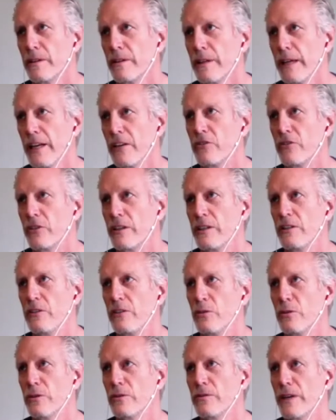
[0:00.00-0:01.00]
entered
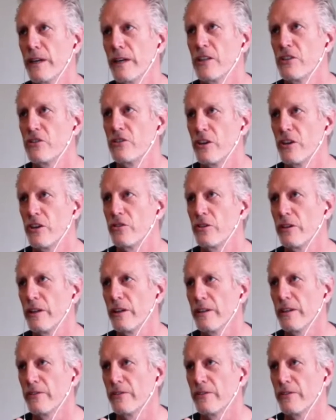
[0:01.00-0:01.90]
into it very gingerly of